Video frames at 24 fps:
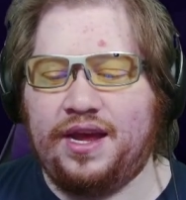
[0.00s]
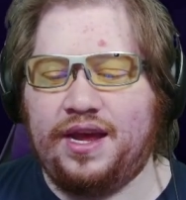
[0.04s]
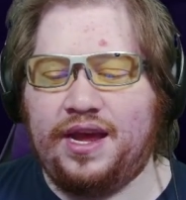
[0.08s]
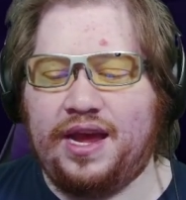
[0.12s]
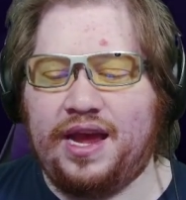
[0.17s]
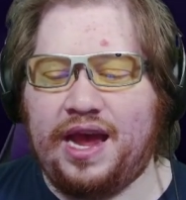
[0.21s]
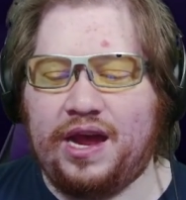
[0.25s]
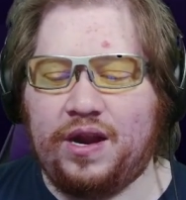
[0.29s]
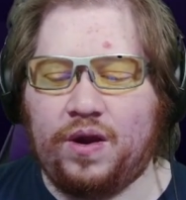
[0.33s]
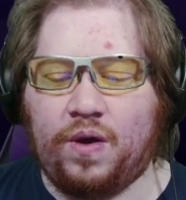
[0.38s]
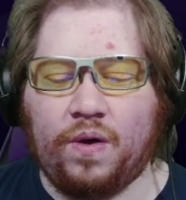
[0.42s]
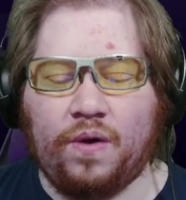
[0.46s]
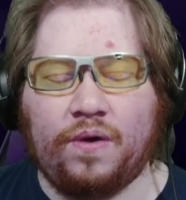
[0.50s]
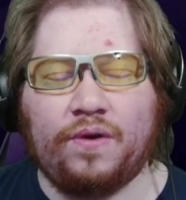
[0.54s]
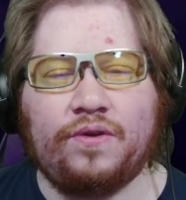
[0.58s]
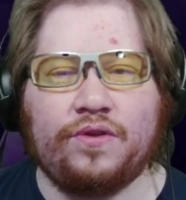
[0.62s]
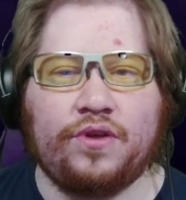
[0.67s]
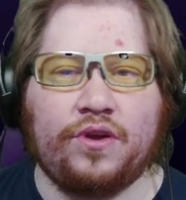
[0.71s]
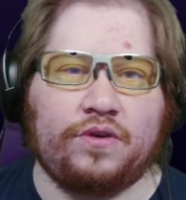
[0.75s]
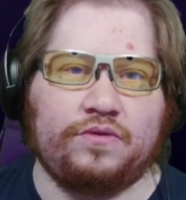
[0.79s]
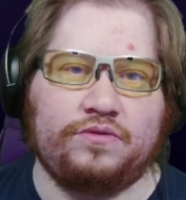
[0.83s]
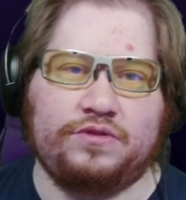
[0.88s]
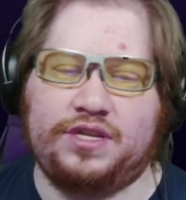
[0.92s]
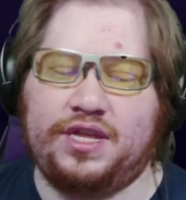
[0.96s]
and all
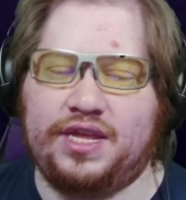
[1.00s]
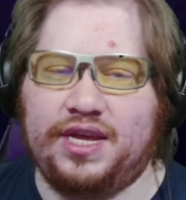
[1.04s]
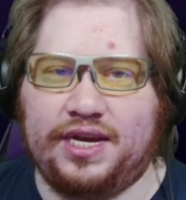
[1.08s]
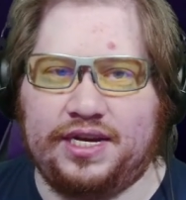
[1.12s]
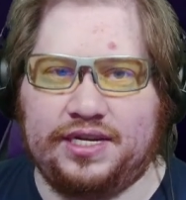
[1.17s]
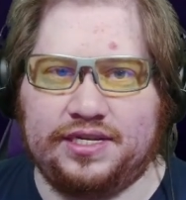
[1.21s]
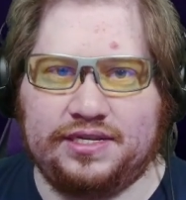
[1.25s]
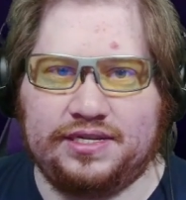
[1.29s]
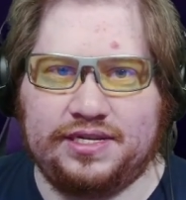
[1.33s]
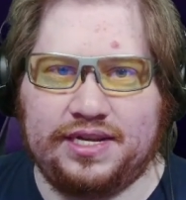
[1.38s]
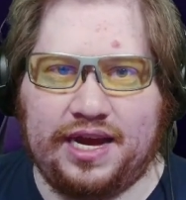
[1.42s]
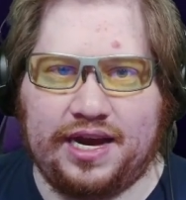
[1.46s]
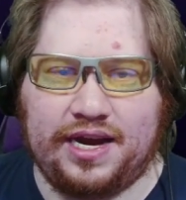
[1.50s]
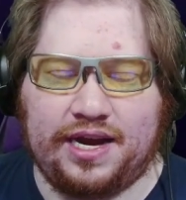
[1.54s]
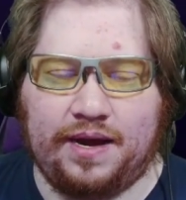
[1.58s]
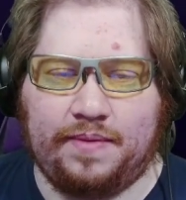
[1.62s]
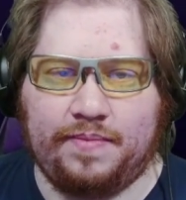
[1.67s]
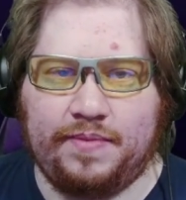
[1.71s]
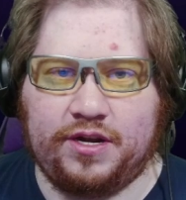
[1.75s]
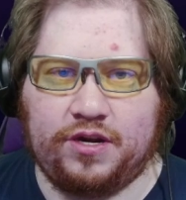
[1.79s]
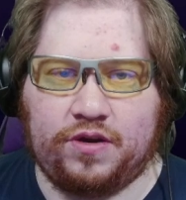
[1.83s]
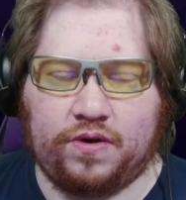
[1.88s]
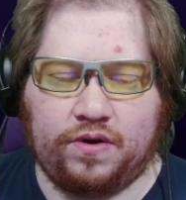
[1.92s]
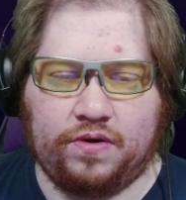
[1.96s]
those things that come
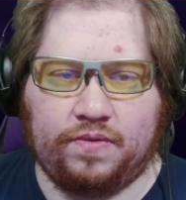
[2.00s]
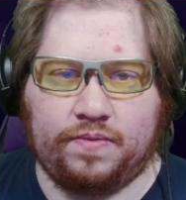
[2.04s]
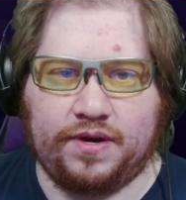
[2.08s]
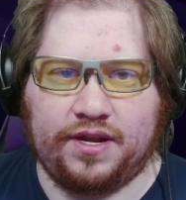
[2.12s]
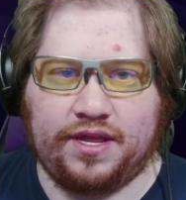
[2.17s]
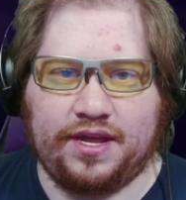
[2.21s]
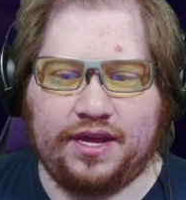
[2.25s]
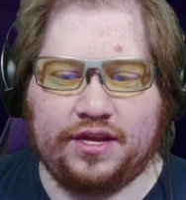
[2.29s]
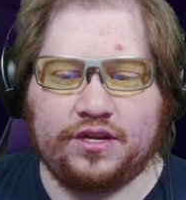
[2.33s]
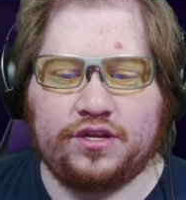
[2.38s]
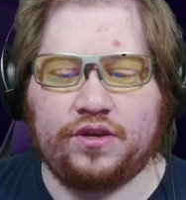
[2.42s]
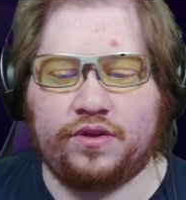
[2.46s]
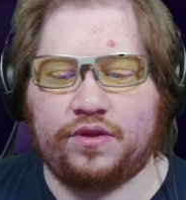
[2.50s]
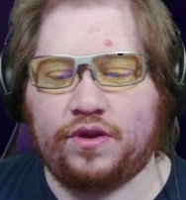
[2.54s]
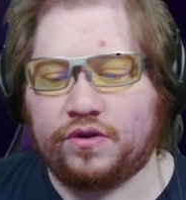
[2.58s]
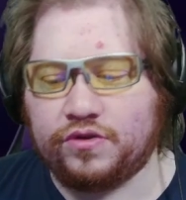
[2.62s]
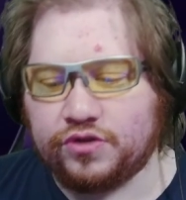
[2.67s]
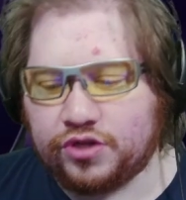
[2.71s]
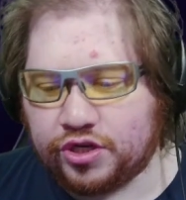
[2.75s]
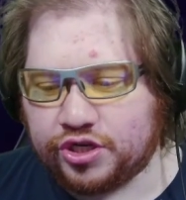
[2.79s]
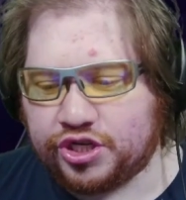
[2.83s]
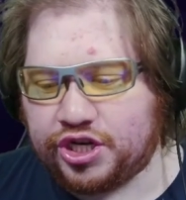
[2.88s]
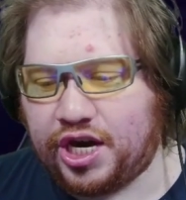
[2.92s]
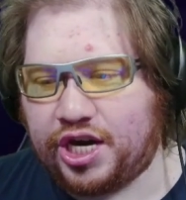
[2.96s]
into it with it. So those
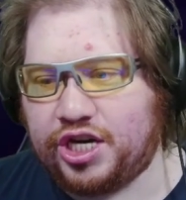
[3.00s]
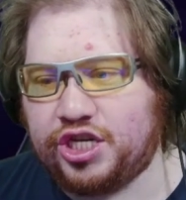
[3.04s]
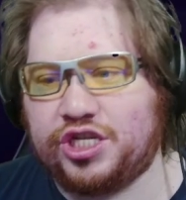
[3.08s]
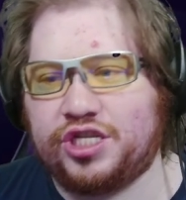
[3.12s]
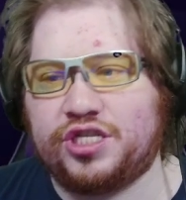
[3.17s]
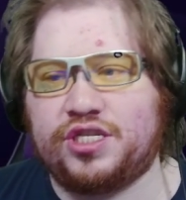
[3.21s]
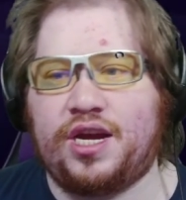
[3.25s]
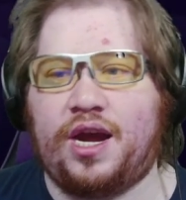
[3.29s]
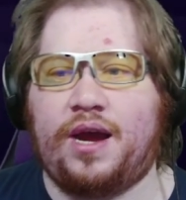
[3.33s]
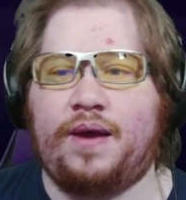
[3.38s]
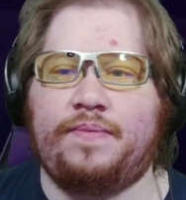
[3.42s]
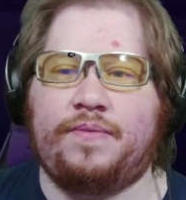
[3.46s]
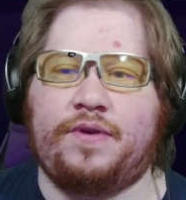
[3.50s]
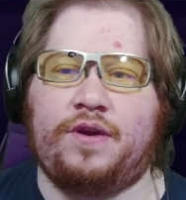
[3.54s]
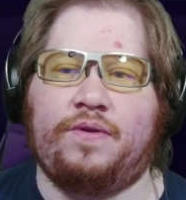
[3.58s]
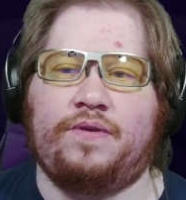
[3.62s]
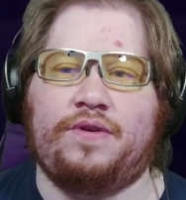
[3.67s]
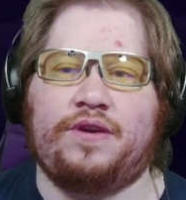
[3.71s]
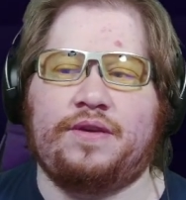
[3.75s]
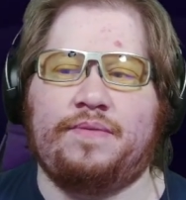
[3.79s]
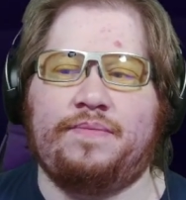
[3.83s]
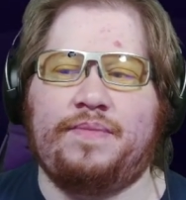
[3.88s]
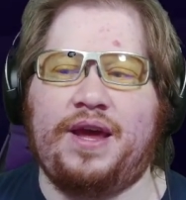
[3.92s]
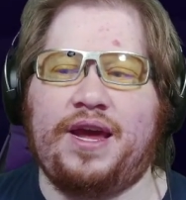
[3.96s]
are changes I'm going
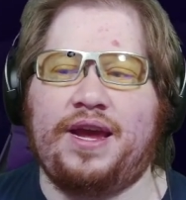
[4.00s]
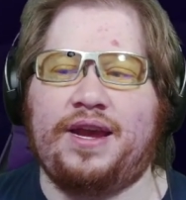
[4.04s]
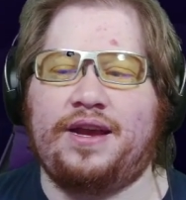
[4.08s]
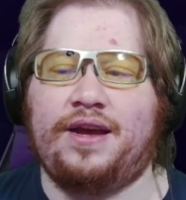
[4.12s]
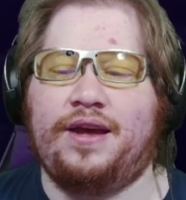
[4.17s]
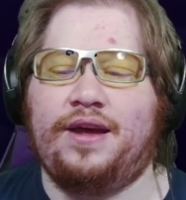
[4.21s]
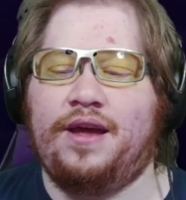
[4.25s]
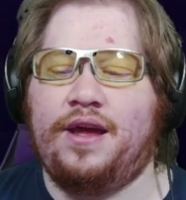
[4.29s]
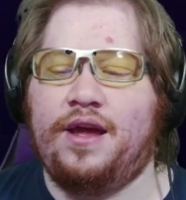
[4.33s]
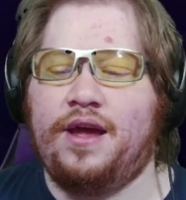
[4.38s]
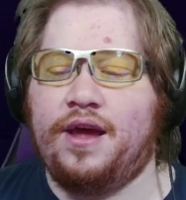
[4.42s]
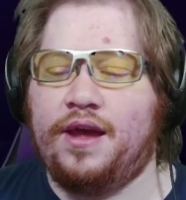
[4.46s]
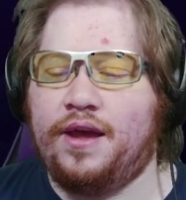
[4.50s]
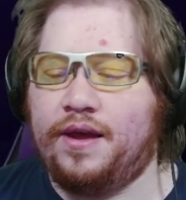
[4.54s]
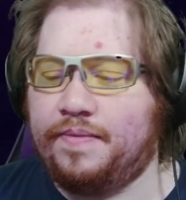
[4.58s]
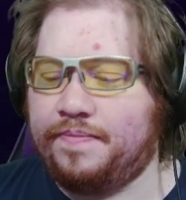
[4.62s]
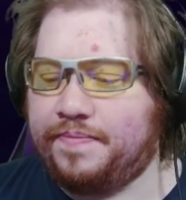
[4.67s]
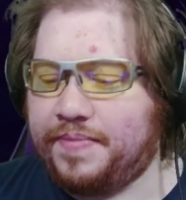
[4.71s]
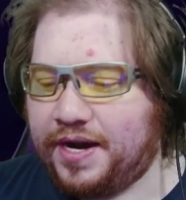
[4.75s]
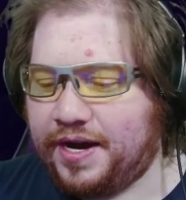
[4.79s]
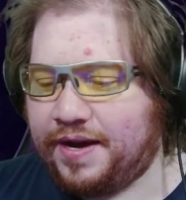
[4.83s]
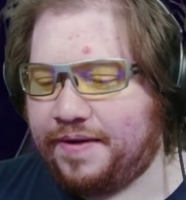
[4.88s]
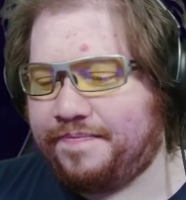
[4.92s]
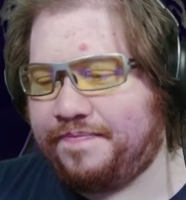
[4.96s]
to make.
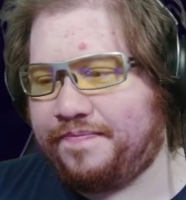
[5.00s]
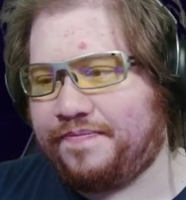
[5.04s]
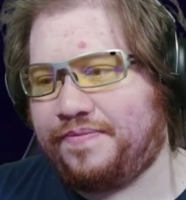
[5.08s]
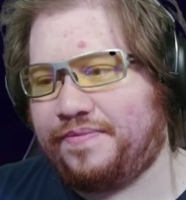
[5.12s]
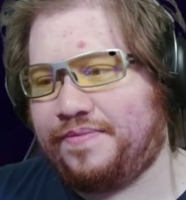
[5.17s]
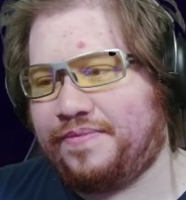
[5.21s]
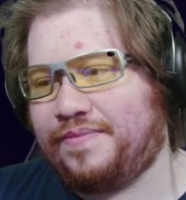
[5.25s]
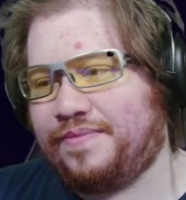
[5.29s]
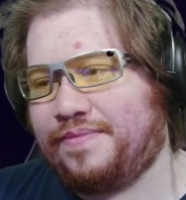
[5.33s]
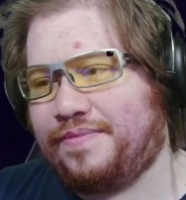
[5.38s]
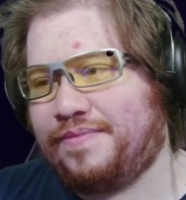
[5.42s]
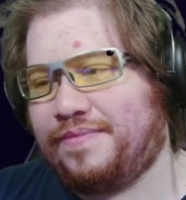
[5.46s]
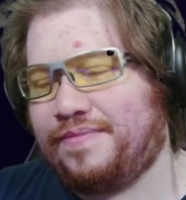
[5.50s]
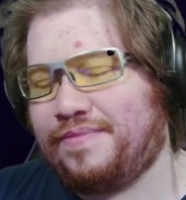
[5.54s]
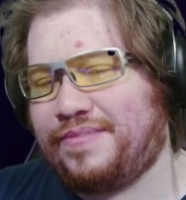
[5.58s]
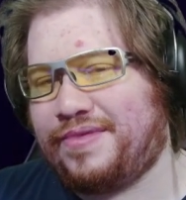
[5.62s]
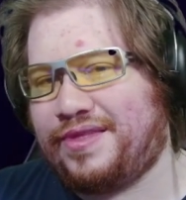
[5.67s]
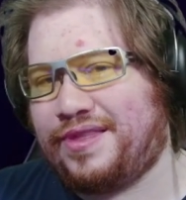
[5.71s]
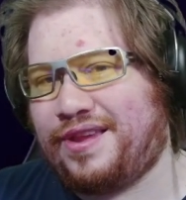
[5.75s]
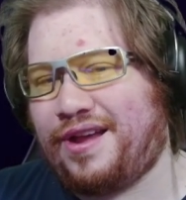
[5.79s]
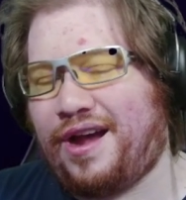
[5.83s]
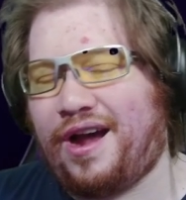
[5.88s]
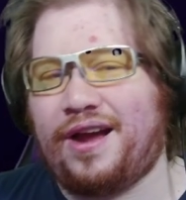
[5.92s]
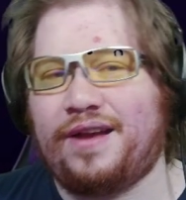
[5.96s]
But
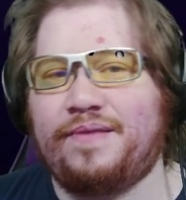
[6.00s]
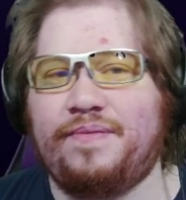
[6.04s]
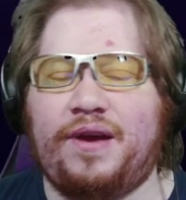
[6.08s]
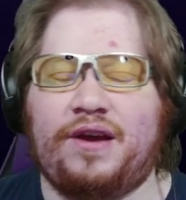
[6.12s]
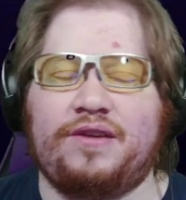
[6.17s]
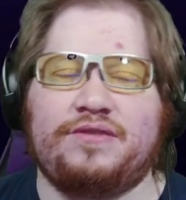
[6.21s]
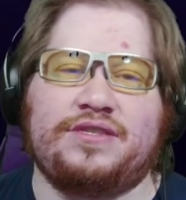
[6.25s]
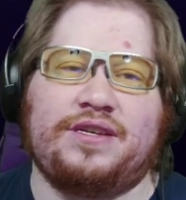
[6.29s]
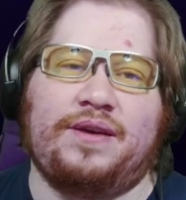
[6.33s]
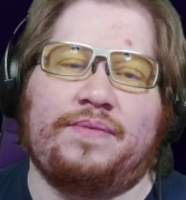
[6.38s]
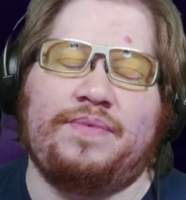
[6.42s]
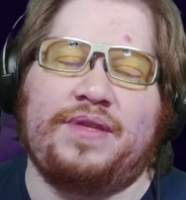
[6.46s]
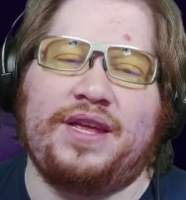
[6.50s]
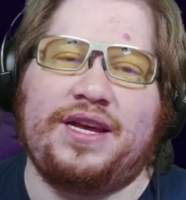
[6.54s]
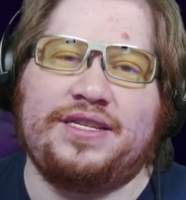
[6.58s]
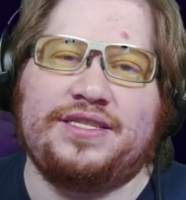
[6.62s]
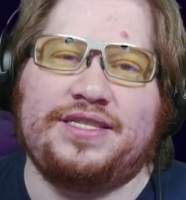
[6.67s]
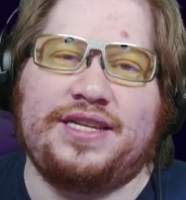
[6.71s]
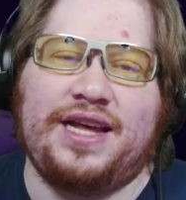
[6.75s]
talking about some things